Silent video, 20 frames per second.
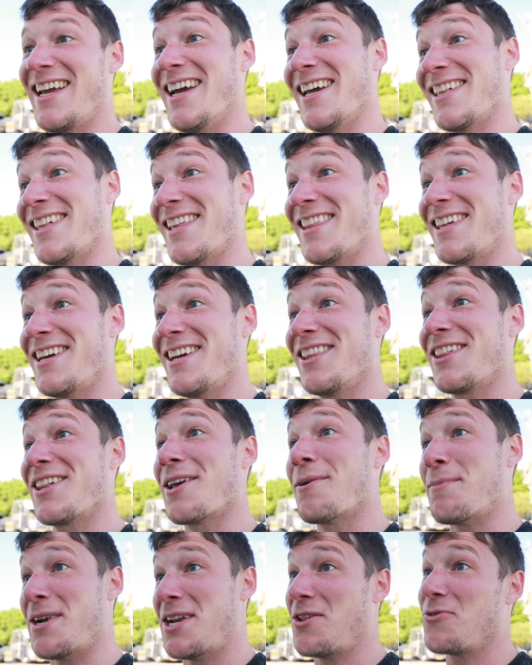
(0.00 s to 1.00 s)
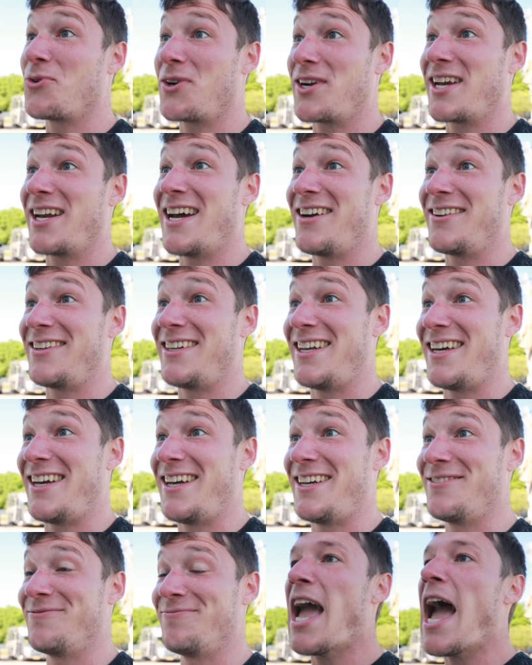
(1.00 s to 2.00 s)
guess it's good somebody's working out
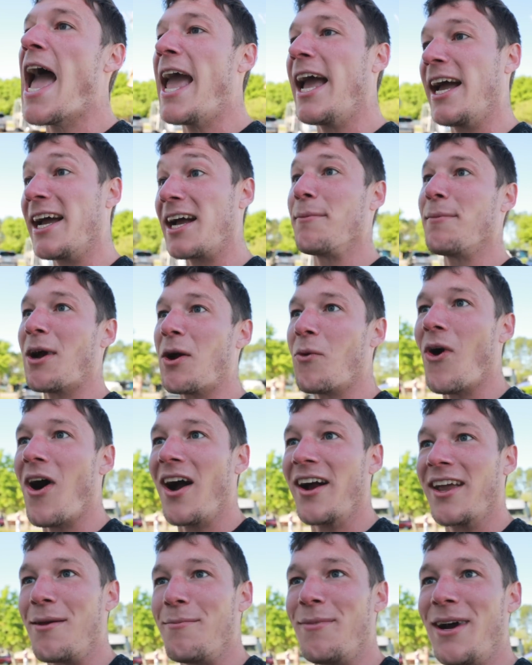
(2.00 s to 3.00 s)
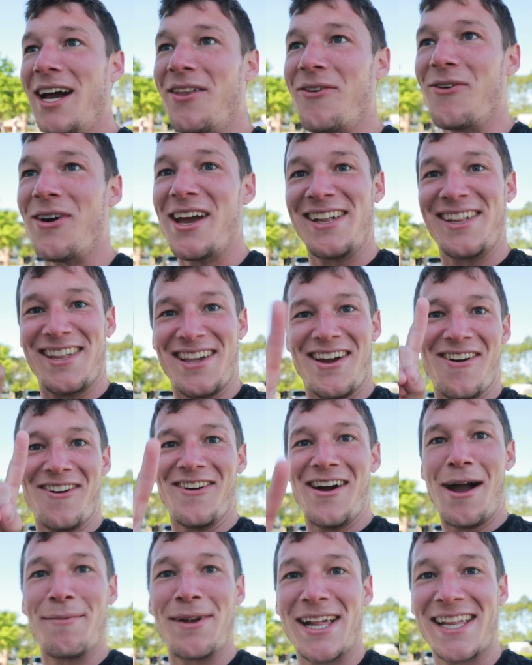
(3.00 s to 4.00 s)
today. Hey, I got my walk in, by the way, so
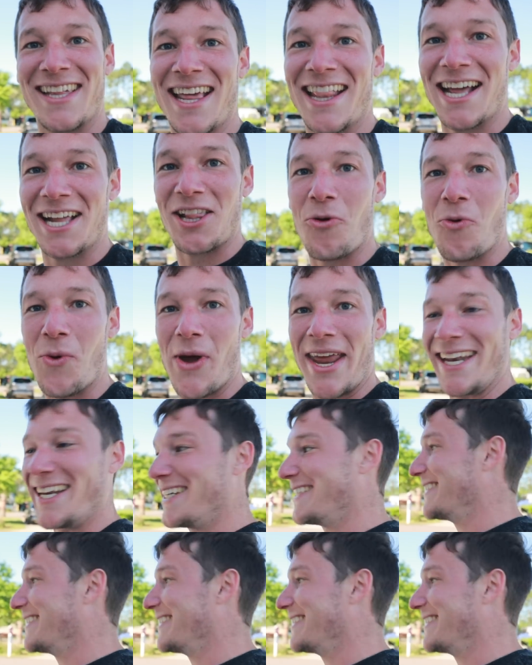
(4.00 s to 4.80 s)
I'm gonna say that's a win.